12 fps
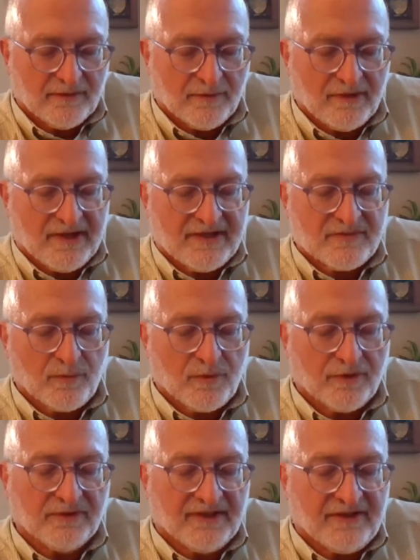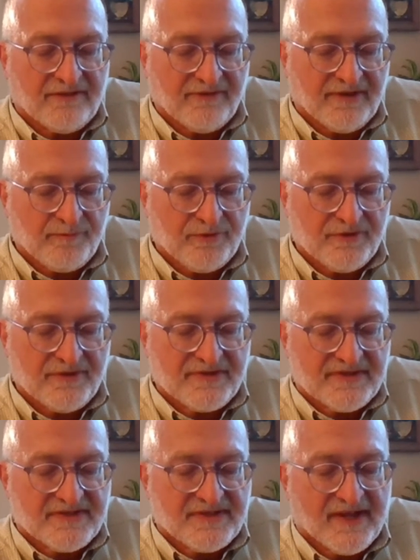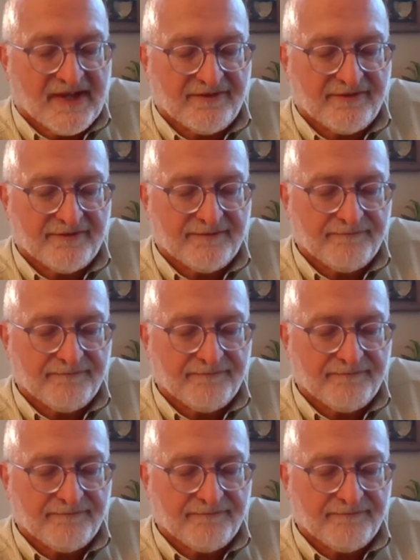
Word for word: whereas worldly grief produces death.